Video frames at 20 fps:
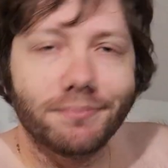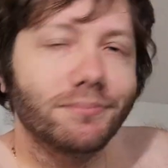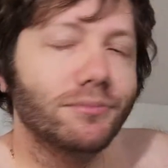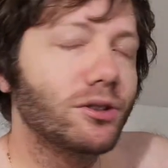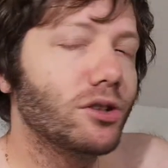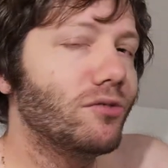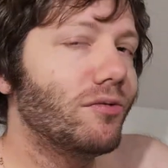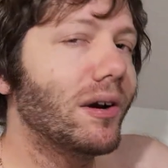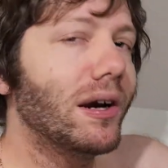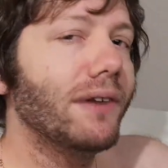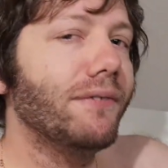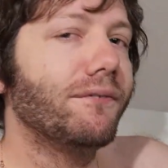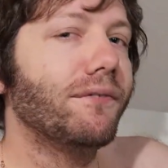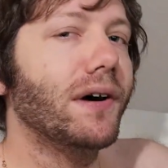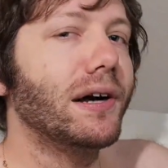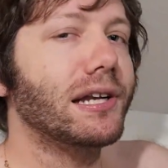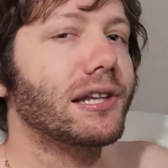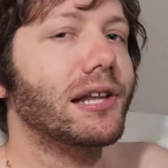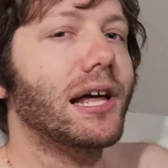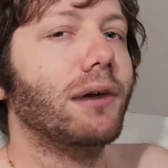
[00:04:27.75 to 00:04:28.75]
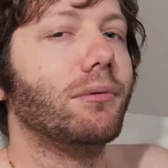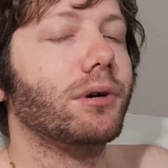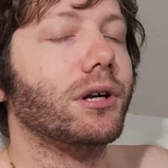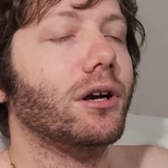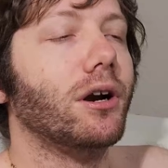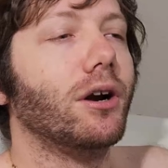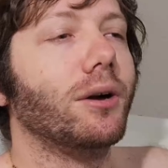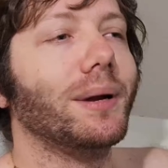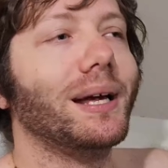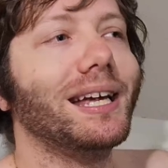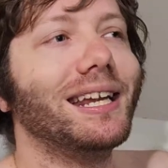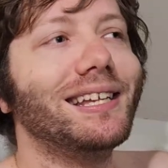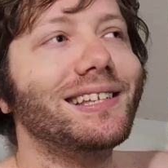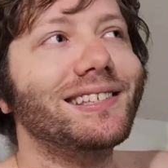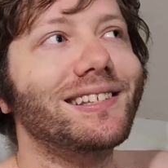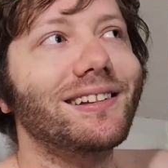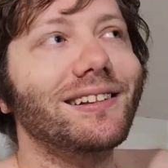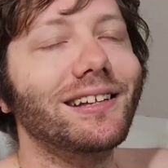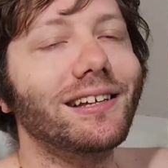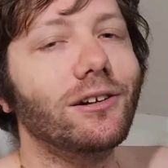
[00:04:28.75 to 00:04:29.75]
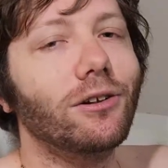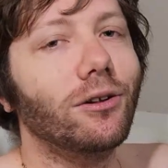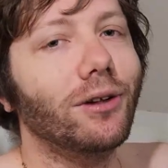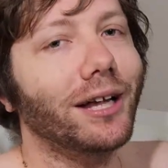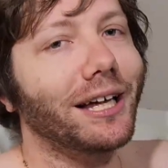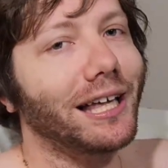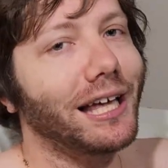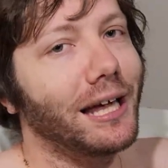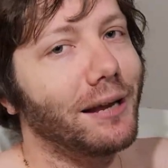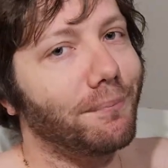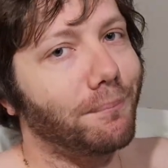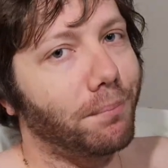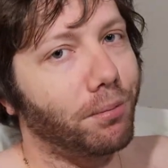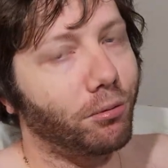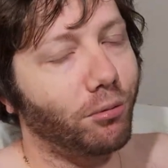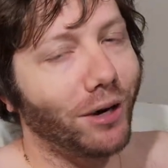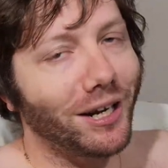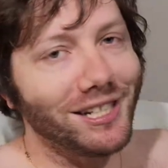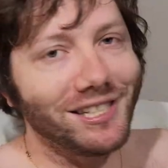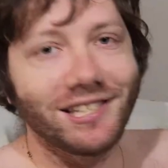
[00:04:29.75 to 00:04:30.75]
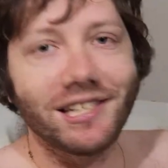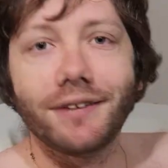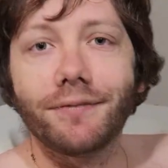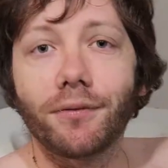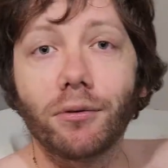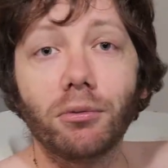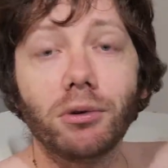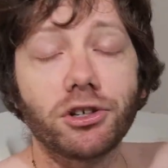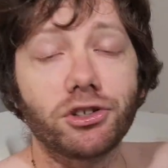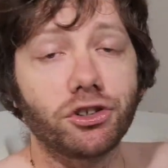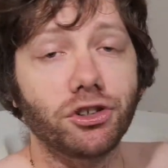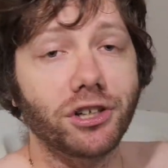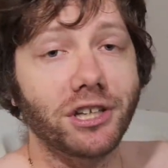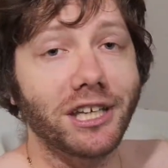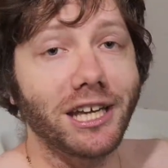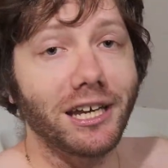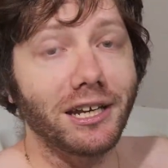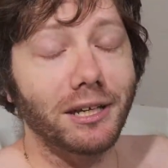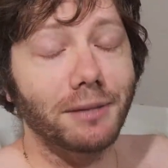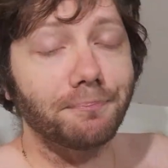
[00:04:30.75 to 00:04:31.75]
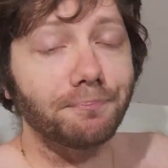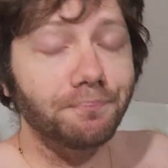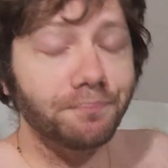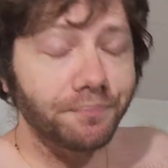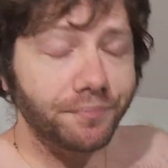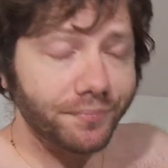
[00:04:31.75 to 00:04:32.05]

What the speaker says: So it's very fun in that regard. It is a little, again, pricey for what you're getting.